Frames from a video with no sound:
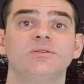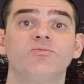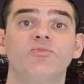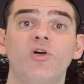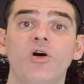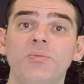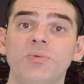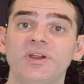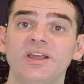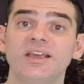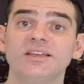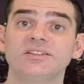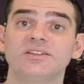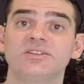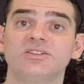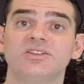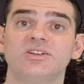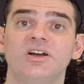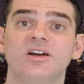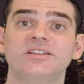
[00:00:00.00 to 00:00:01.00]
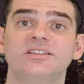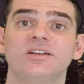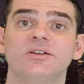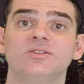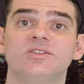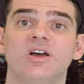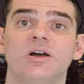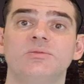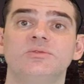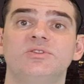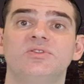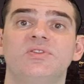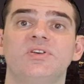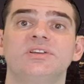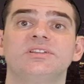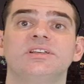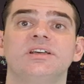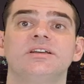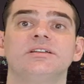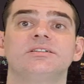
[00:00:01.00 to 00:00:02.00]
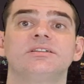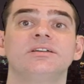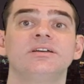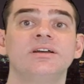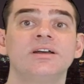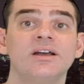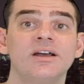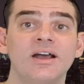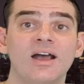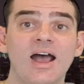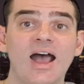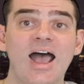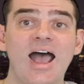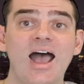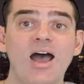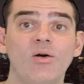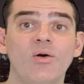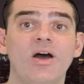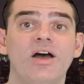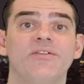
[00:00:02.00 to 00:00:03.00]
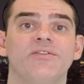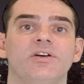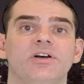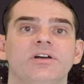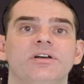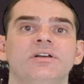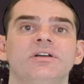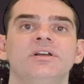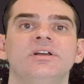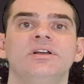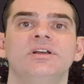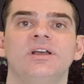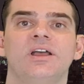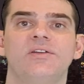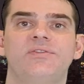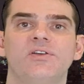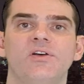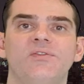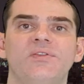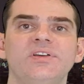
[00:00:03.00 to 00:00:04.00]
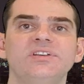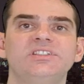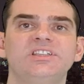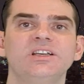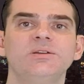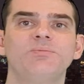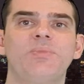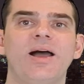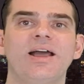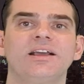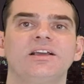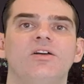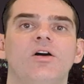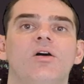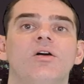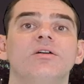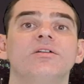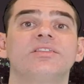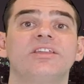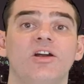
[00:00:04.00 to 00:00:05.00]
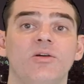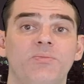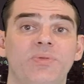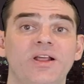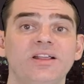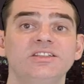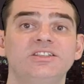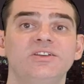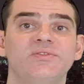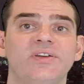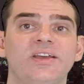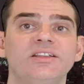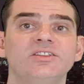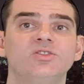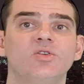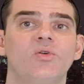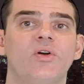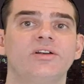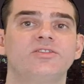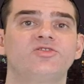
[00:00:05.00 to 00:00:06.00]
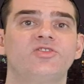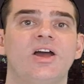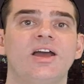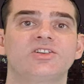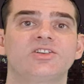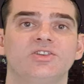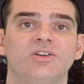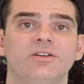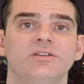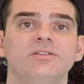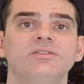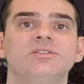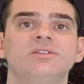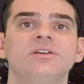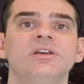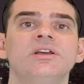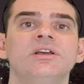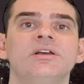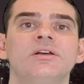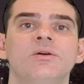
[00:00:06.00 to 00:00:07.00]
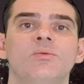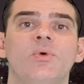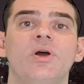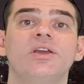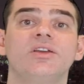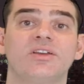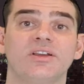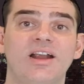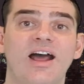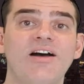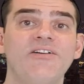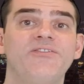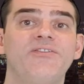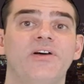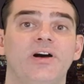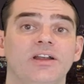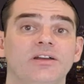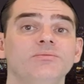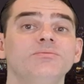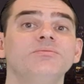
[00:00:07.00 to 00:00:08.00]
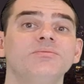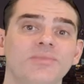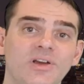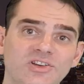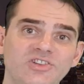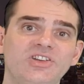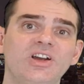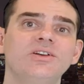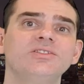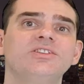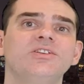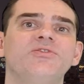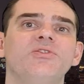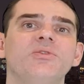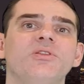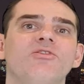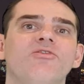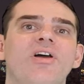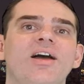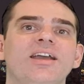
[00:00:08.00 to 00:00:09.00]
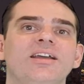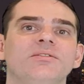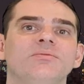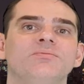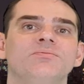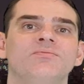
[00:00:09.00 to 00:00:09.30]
probably isn't an ideal time to visit. However, if you're visiting Bangkok, there are plenty of indoor attractions where you can have fun and shelter from the rain.